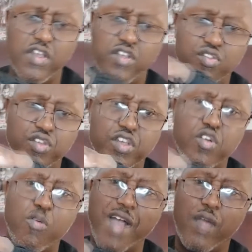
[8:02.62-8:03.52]
So you can
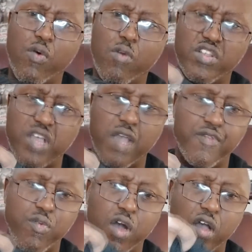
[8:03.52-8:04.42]
go back one more time if
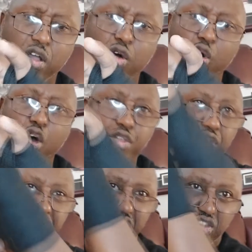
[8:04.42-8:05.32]
you want. Or you
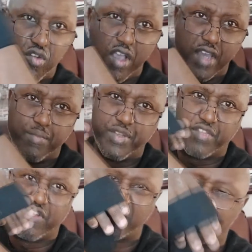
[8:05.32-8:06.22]
can just go ahead and put the
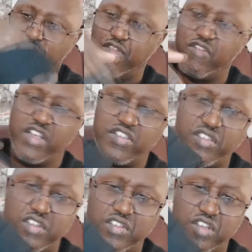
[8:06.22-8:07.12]
rest on your
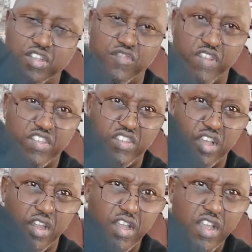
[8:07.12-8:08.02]
wrist. Just because your wrist is
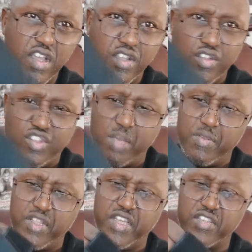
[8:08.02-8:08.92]

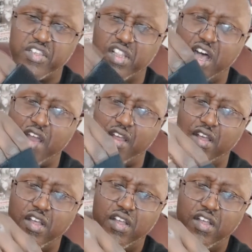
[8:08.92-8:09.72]
typically gets a lot of,